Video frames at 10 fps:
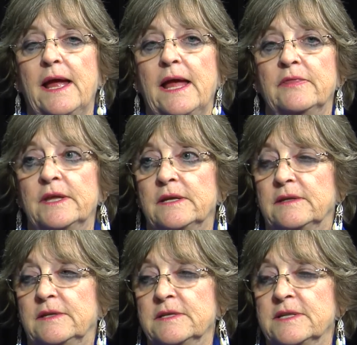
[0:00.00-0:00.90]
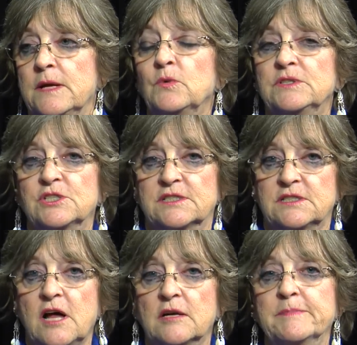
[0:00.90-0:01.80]
and that then they would just
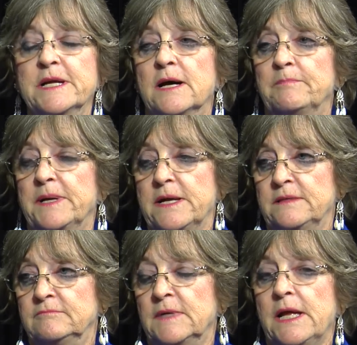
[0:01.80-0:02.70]
lock me up. And